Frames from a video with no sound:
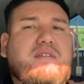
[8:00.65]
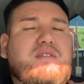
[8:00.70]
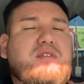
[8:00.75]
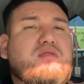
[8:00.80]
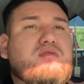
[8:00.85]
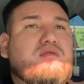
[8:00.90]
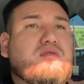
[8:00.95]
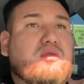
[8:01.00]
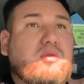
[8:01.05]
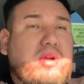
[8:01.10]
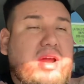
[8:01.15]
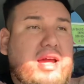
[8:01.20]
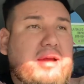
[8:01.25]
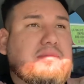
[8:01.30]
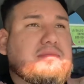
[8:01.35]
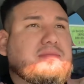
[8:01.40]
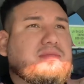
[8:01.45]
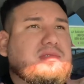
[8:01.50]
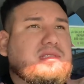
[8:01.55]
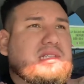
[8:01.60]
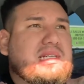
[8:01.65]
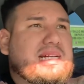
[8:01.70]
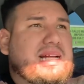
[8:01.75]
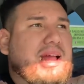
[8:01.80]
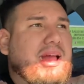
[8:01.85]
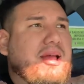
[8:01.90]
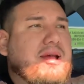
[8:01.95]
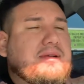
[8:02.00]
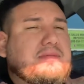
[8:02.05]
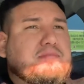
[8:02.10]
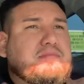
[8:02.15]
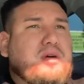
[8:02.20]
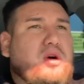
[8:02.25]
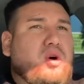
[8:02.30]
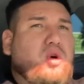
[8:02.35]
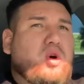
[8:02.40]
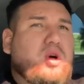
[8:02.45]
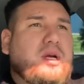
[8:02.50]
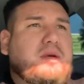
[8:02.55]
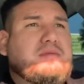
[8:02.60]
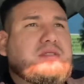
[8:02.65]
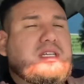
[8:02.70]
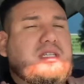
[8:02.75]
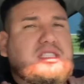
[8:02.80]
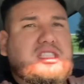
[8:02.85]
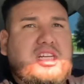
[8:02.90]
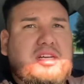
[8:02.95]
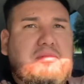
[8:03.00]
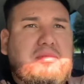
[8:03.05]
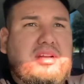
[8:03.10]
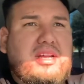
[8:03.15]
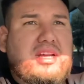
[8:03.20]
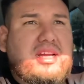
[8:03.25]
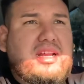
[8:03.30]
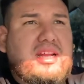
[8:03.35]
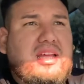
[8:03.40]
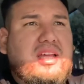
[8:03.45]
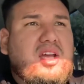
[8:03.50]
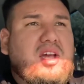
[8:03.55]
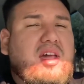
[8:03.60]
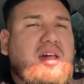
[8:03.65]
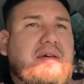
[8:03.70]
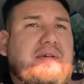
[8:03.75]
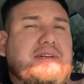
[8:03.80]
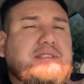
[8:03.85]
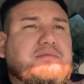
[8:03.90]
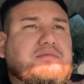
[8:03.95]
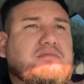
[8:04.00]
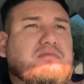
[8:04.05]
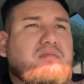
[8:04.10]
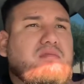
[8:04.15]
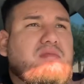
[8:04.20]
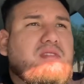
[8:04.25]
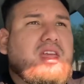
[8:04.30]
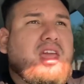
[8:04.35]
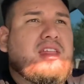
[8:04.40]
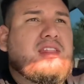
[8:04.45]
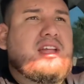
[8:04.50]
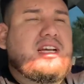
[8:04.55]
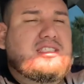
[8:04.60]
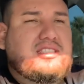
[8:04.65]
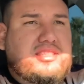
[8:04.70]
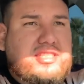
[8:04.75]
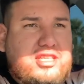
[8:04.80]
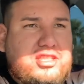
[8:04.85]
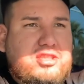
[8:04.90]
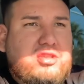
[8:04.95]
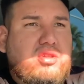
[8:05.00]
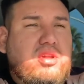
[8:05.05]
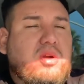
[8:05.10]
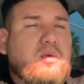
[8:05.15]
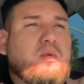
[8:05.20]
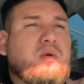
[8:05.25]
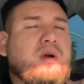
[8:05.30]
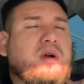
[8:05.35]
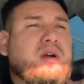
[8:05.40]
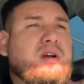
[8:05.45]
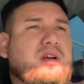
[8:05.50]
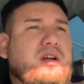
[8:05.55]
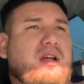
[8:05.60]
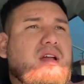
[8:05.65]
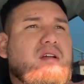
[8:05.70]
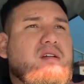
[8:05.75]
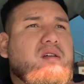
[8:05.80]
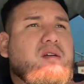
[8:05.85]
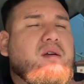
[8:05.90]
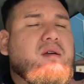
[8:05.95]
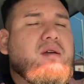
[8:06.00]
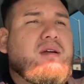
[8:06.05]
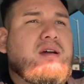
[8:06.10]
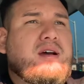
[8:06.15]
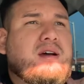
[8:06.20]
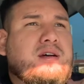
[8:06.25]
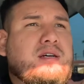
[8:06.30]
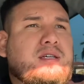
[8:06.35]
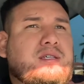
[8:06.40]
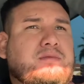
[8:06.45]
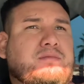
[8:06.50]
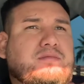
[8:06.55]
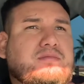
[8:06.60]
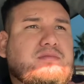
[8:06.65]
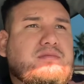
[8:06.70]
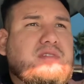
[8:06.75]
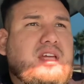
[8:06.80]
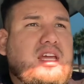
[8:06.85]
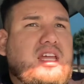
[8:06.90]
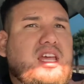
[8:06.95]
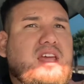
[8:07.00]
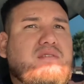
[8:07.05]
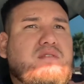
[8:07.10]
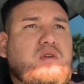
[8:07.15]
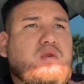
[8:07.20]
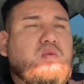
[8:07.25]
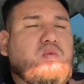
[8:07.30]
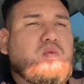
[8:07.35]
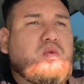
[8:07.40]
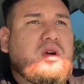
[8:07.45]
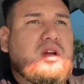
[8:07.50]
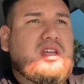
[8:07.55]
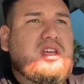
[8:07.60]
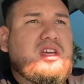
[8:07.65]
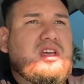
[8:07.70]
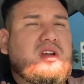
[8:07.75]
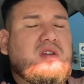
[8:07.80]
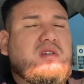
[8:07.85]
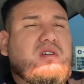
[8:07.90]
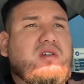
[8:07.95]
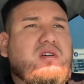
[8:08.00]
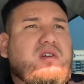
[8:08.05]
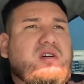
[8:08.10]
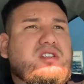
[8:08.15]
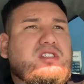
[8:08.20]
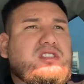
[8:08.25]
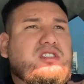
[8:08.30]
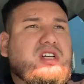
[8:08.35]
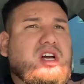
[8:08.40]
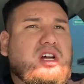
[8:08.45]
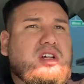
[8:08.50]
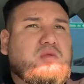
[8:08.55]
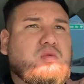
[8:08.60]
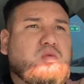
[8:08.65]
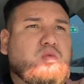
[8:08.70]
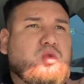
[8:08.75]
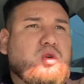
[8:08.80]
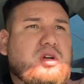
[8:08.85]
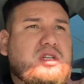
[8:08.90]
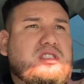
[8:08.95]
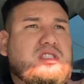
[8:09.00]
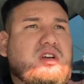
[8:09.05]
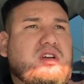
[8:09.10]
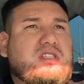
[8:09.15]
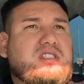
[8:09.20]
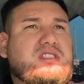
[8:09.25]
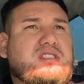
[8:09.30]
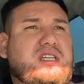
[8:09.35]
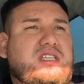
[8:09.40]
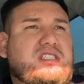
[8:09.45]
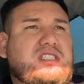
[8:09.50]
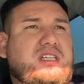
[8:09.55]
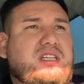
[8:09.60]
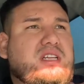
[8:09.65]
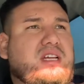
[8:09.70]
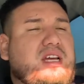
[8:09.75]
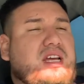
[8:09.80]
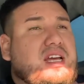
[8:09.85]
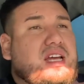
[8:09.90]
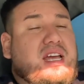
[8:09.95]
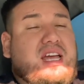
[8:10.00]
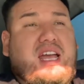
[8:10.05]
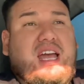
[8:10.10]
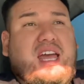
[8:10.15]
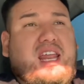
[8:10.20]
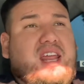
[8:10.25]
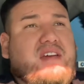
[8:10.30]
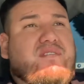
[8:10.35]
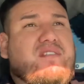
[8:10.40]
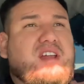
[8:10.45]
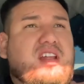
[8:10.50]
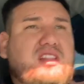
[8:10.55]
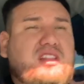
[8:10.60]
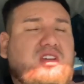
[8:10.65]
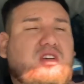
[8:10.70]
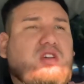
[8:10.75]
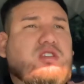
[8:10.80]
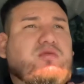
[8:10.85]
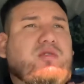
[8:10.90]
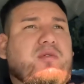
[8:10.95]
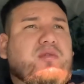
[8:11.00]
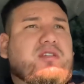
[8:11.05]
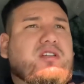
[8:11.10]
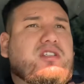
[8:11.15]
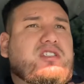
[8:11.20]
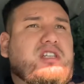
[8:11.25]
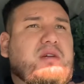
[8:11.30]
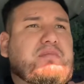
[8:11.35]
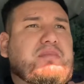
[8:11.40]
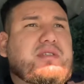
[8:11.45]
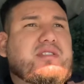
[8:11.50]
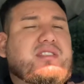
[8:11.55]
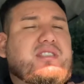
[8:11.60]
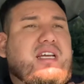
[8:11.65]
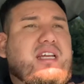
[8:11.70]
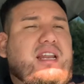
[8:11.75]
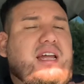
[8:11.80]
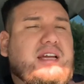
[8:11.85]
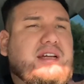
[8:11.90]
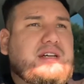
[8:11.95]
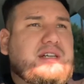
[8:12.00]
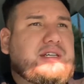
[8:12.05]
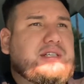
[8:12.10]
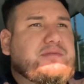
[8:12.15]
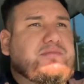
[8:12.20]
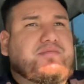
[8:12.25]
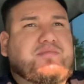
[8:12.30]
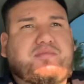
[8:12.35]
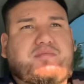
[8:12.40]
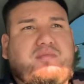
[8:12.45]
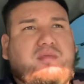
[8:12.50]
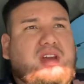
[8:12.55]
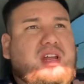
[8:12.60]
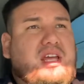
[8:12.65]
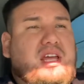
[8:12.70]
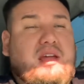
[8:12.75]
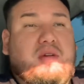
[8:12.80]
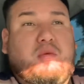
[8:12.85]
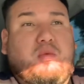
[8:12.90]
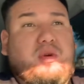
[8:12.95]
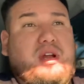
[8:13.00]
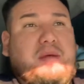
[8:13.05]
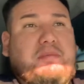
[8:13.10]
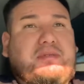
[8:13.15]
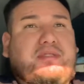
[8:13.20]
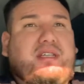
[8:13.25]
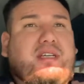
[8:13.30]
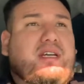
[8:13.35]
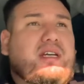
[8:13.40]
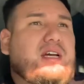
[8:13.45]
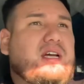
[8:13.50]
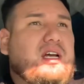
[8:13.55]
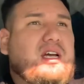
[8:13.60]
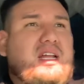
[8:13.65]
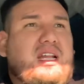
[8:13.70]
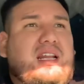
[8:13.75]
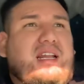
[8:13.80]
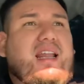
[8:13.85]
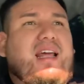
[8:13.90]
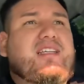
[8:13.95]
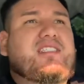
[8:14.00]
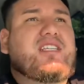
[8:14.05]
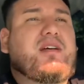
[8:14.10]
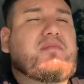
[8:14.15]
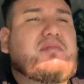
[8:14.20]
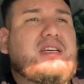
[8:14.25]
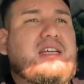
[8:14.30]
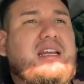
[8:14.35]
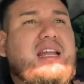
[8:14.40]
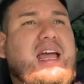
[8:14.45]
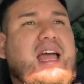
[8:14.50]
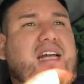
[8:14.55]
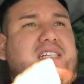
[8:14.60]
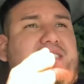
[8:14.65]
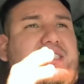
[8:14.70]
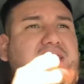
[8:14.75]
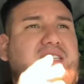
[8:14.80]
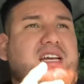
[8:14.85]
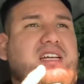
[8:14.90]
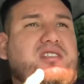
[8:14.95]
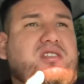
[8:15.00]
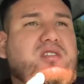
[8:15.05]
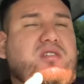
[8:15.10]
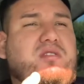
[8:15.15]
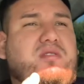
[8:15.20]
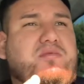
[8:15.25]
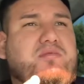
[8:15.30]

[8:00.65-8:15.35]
you crap. But O M G Jump, luckily, they stick to their word. Um, they give you one year um, warranty on stitching, and if anything goes wrong with the jumper, say like uh, it rips, like something accidental,